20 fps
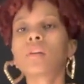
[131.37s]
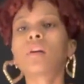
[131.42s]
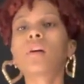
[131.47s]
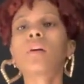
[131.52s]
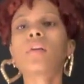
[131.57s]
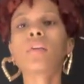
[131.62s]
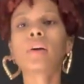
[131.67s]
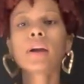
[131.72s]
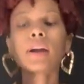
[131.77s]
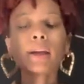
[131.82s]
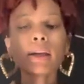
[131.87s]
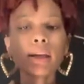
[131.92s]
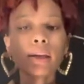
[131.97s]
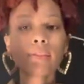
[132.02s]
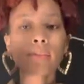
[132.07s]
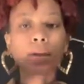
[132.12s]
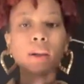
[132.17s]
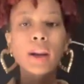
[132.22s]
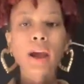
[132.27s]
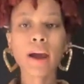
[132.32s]
Alright,
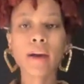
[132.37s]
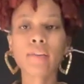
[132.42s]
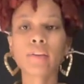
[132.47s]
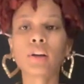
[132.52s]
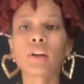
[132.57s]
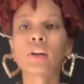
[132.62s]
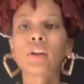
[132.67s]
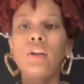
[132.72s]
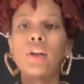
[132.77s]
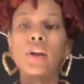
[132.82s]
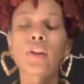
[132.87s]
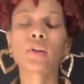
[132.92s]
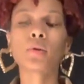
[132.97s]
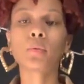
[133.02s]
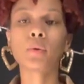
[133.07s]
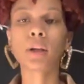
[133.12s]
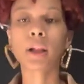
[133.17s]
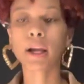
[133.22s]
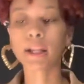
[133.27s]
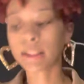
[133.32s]
and then I have another one like